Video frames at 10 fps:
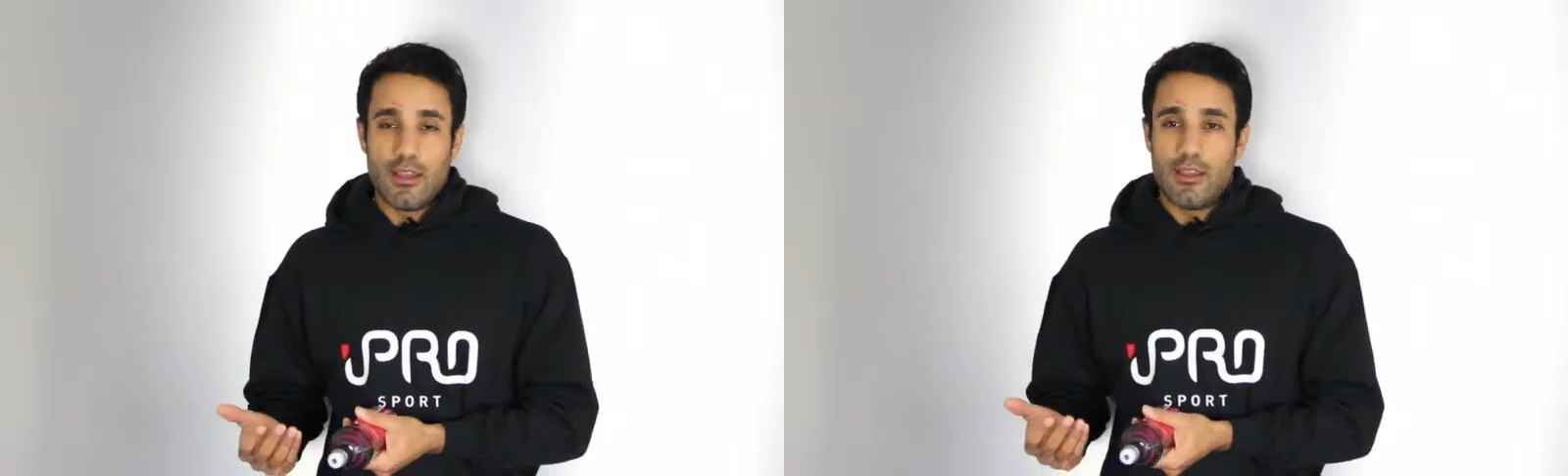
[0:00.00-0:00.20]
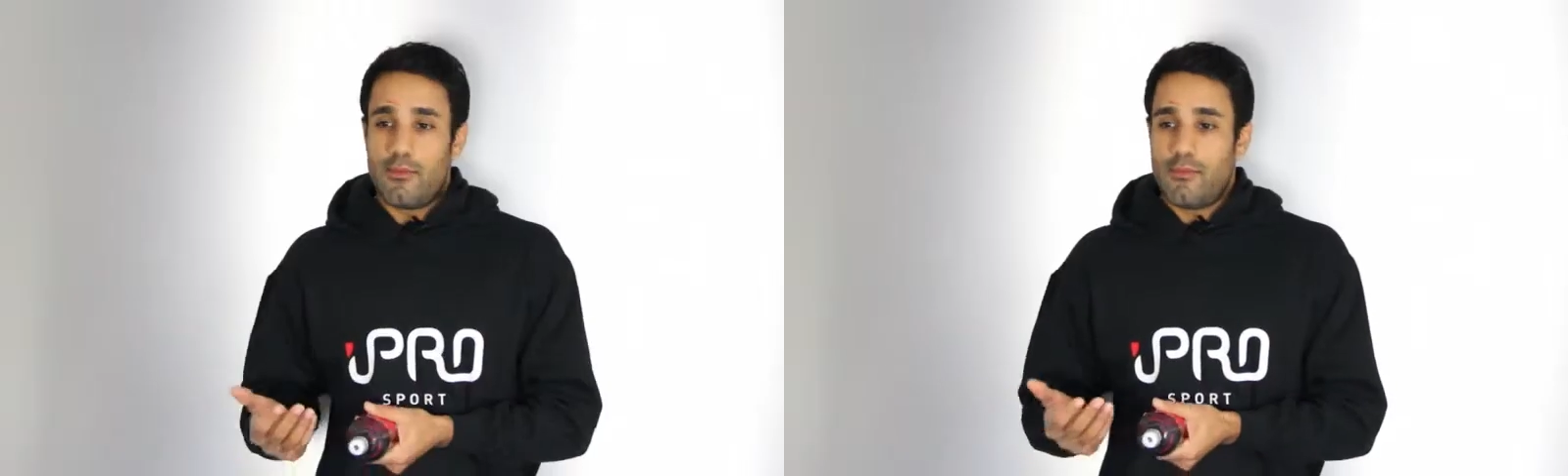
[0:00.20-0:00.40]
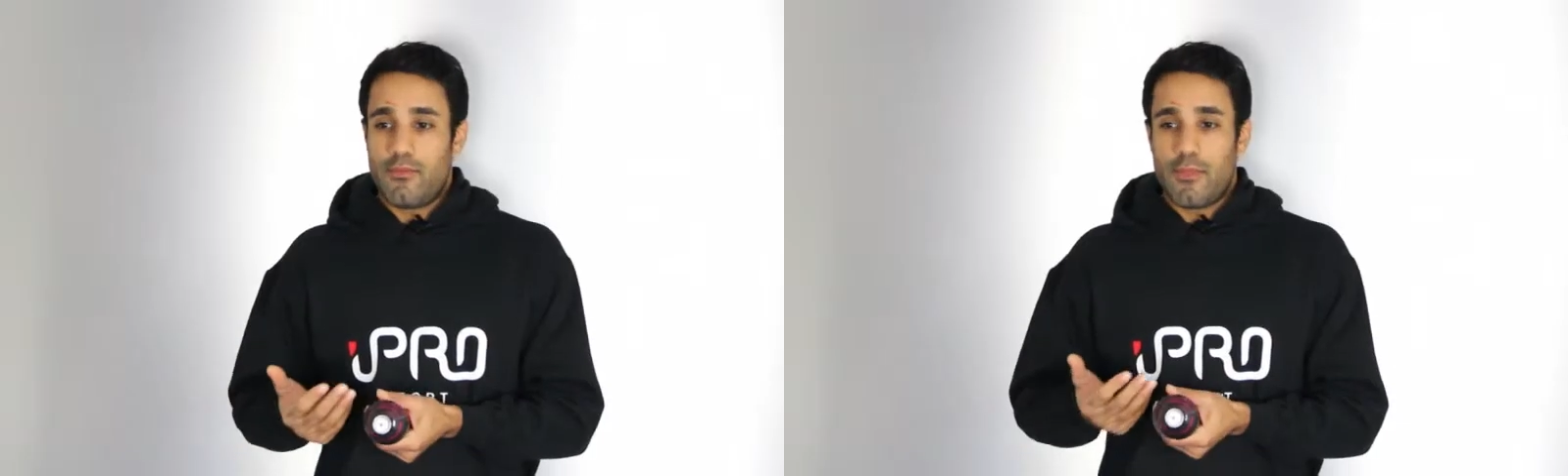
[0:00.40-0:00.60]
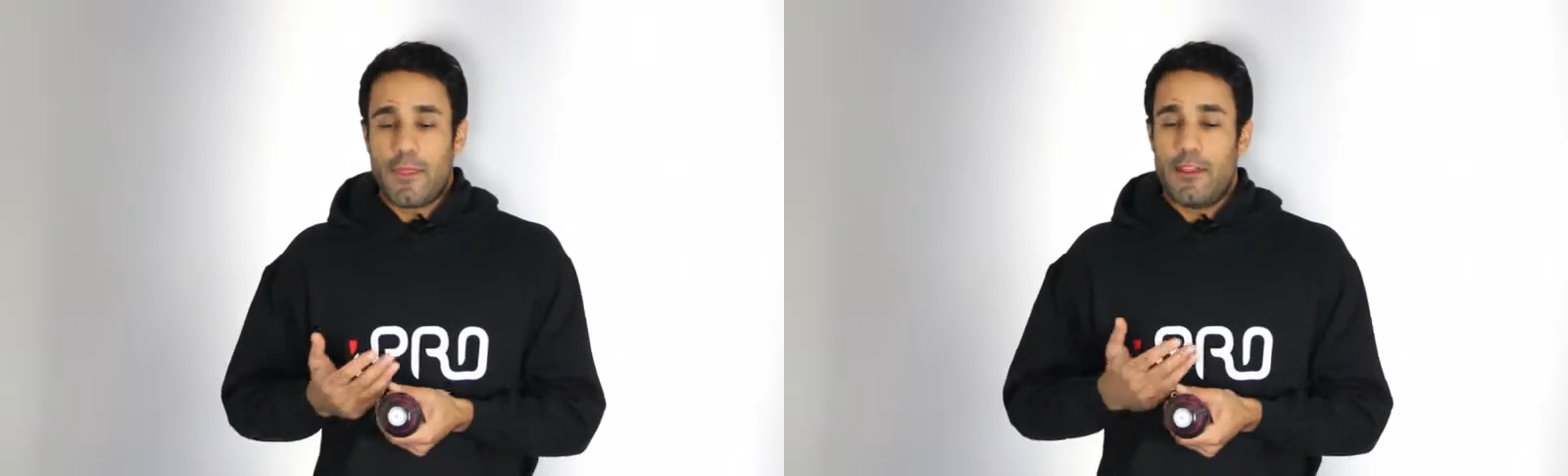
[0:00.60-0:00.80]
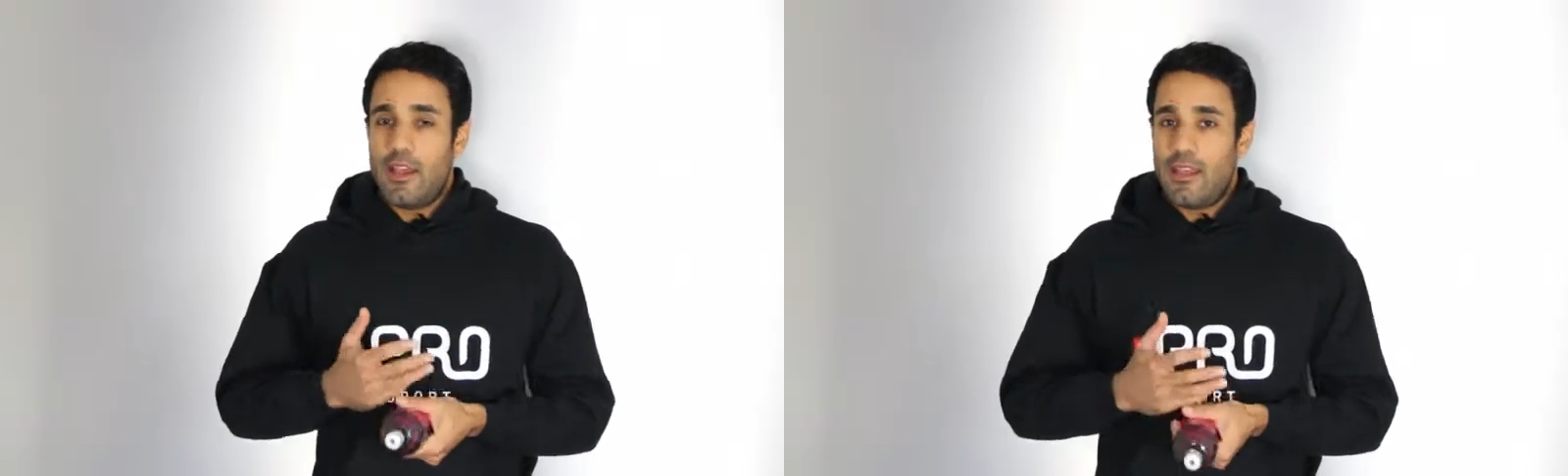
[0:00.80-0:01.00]

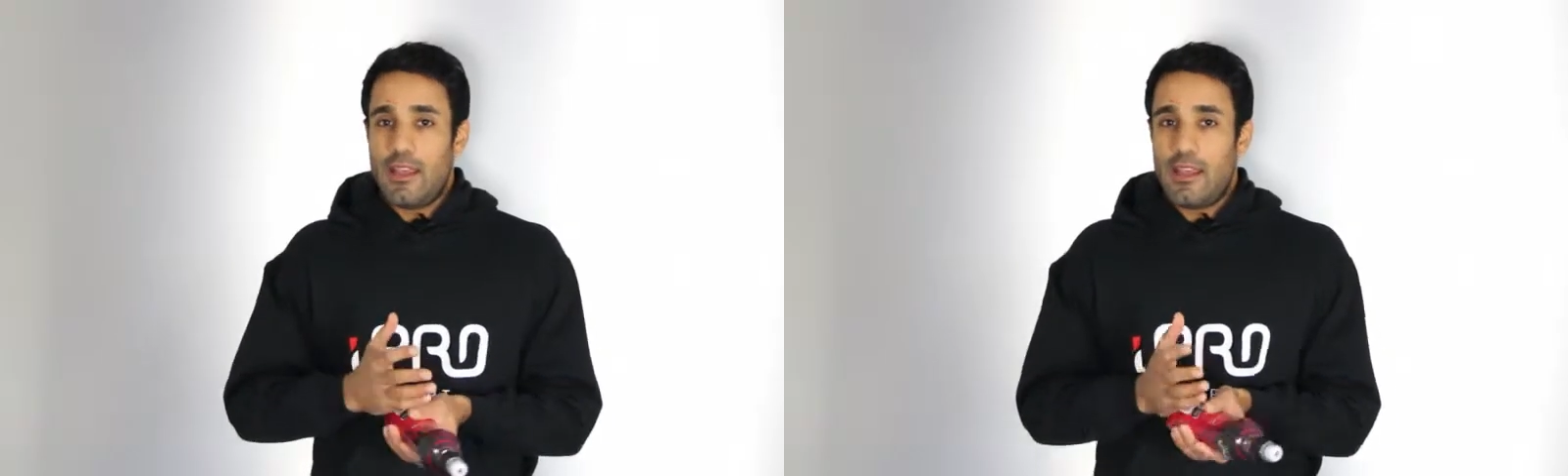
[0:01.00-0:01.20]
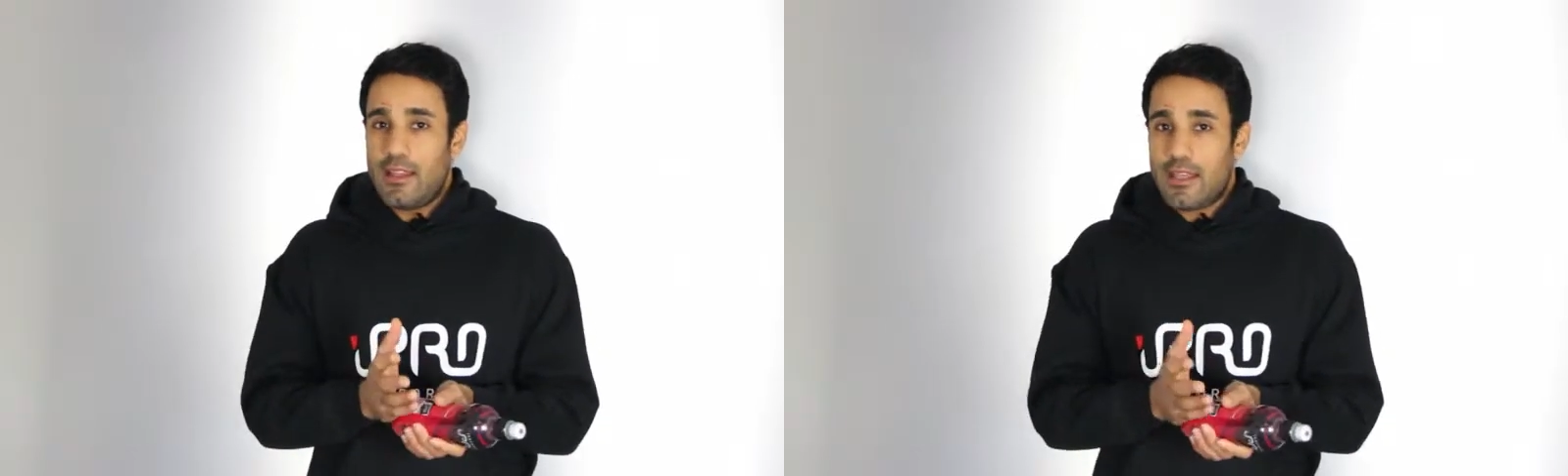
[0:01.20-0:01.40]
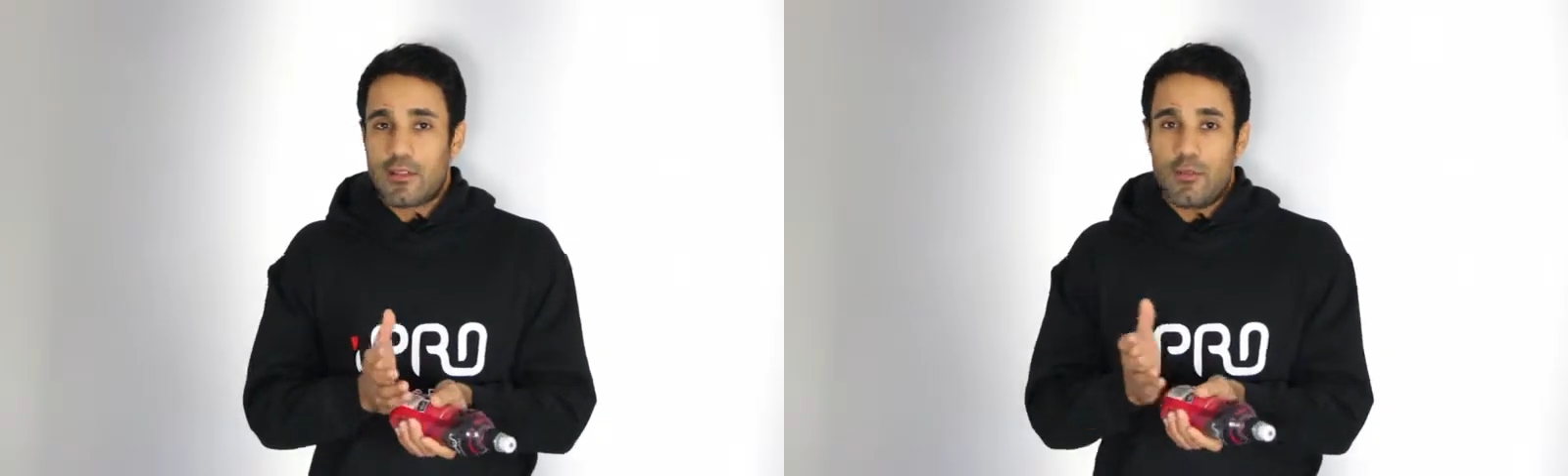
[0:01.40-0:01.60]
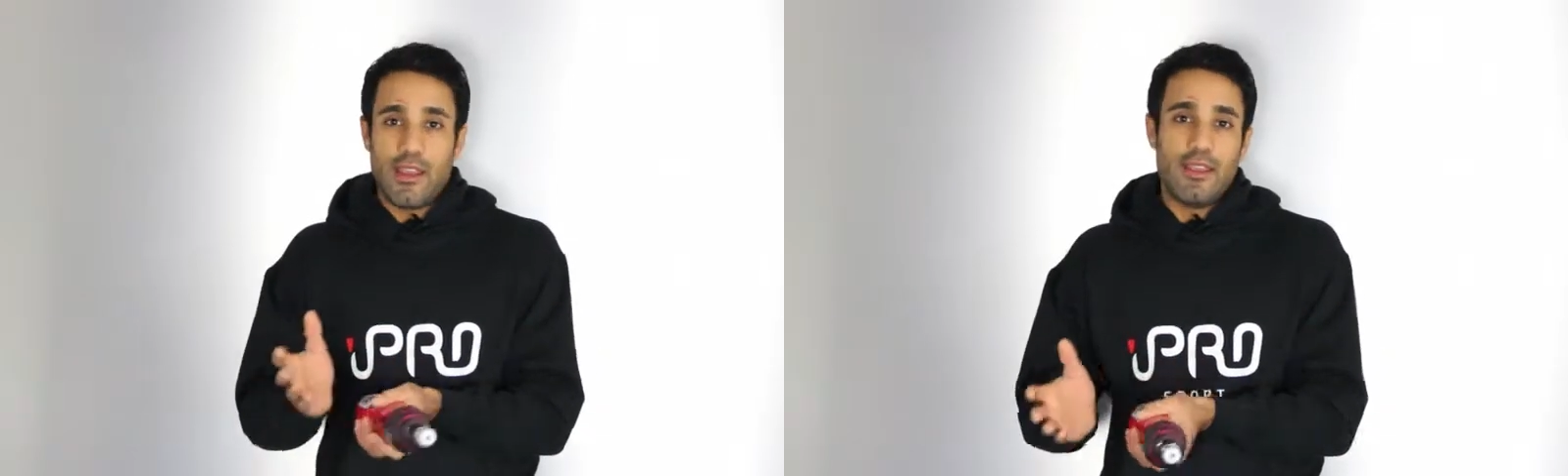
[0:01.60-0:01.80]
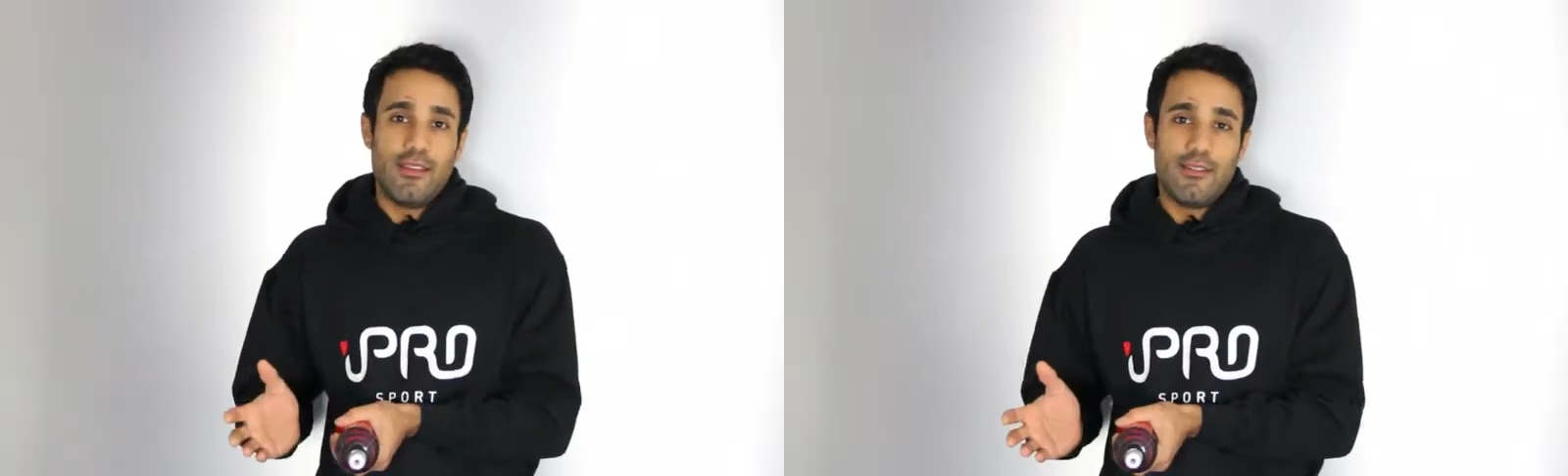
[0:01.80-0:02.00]
you know, and that's the
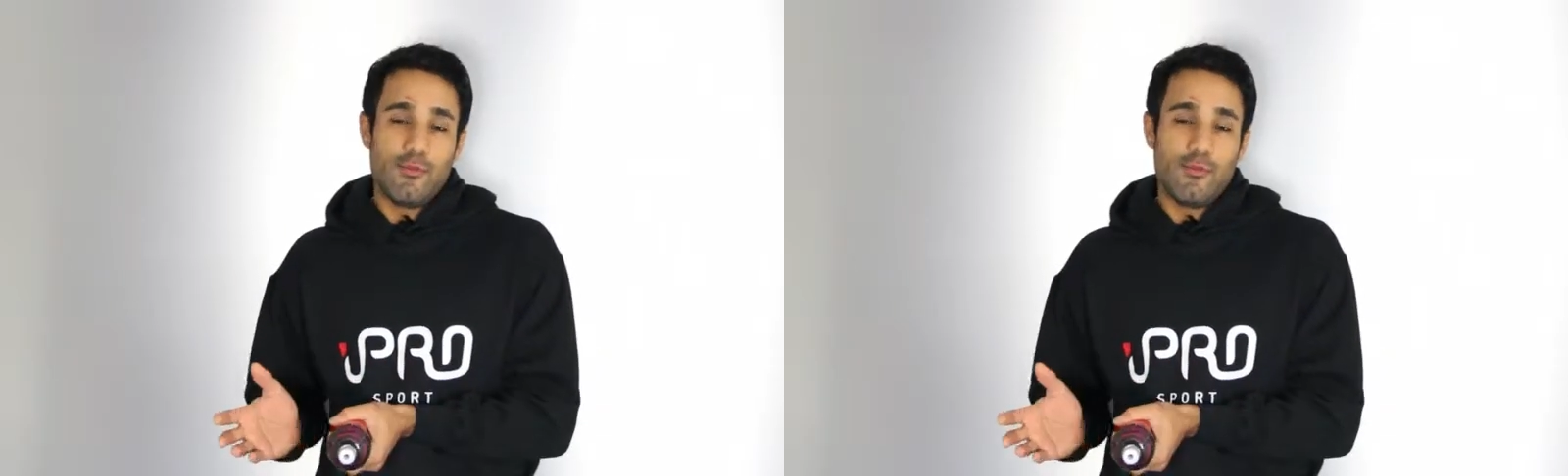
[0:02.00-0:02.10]
way